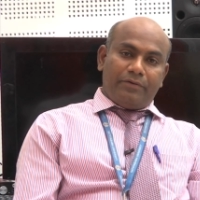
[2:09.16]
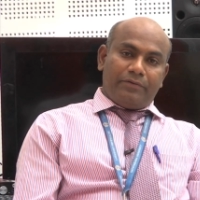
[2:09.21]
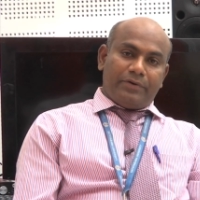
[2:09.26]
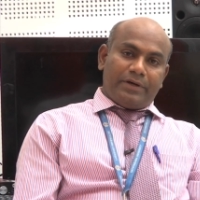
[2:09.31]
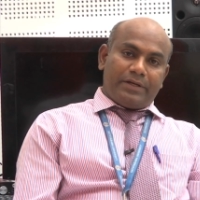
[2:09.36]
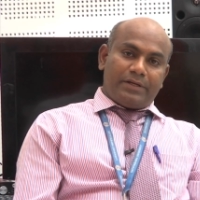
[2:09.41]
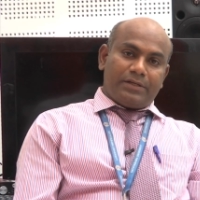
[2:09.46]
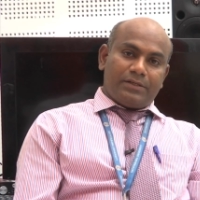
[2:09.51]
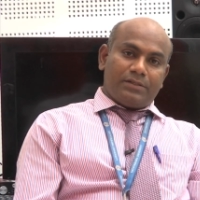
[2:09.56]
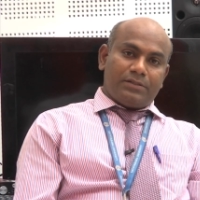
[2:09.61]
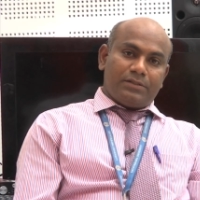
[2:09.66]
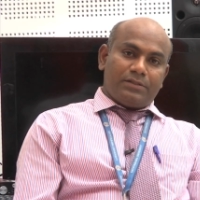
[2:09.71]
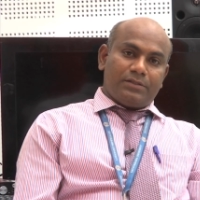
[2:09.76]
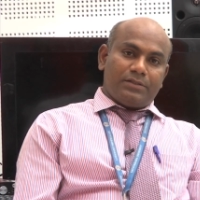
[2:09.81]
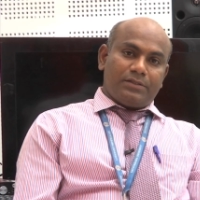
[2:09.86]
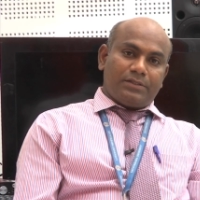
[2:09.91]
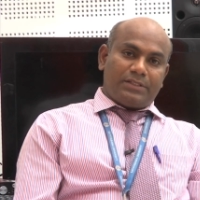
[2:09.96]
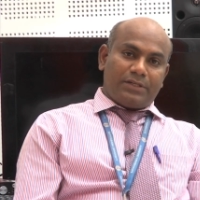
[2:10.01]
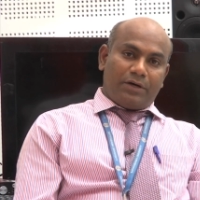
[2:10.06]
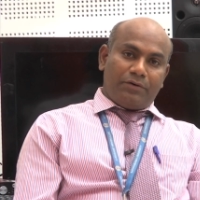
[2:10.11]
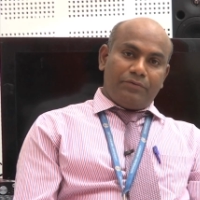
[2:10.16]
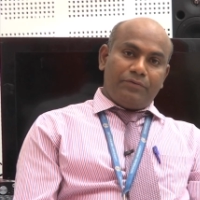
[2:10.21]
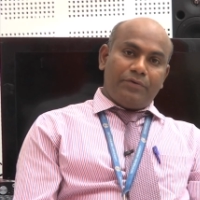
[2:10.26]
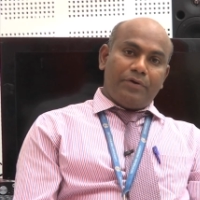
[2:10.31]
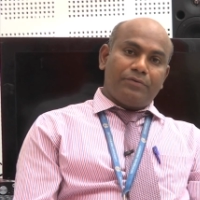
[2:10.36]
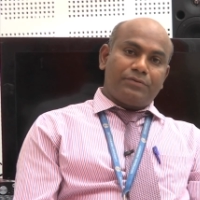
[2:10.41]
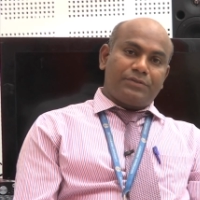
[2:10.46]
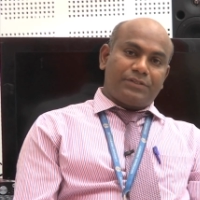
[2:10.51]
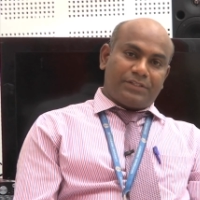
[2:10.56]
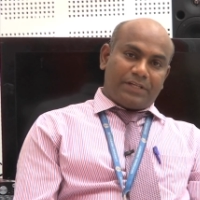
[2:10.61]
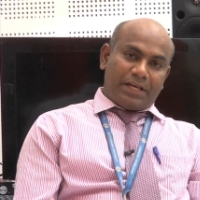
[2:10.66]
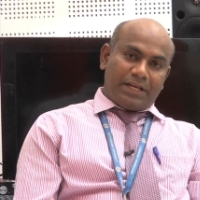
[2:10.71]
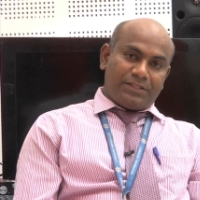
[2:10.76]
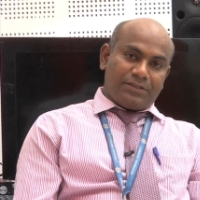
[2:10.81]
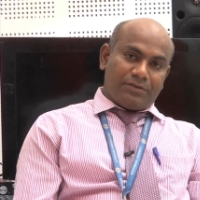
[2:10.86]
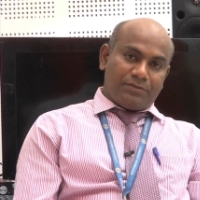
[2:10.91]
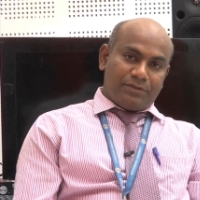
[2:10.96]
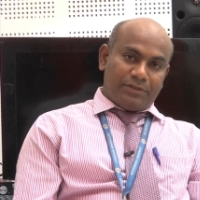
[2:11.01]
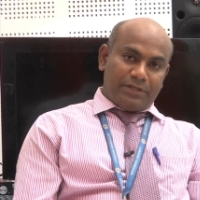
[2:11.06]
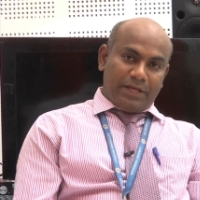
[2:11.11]
the ribbon acts
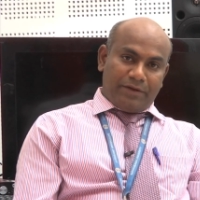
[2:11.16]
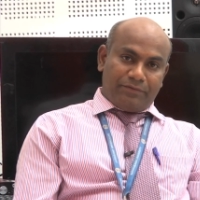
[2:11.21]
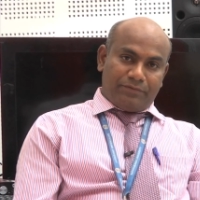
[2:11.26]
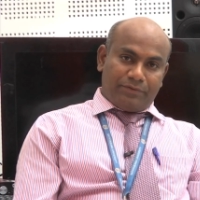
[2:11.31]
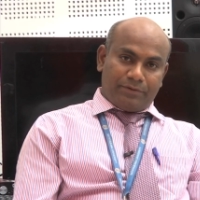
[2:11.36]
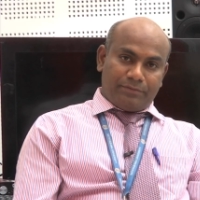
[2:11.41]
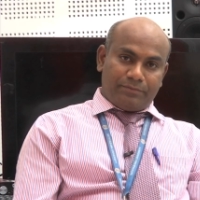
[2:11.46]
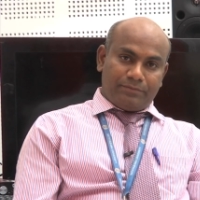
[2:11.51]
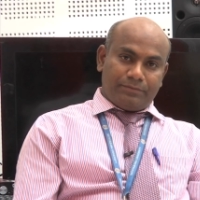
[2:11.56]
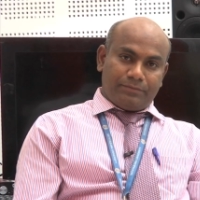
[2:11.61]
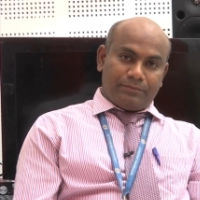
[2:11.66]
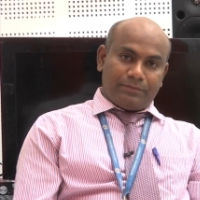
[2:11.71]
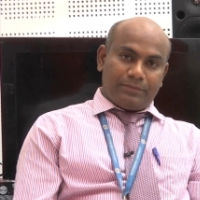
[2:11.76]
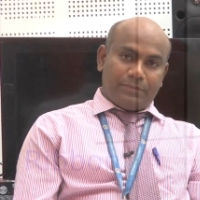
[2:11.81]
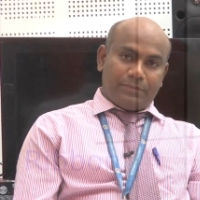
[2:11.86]
like a diaphragm.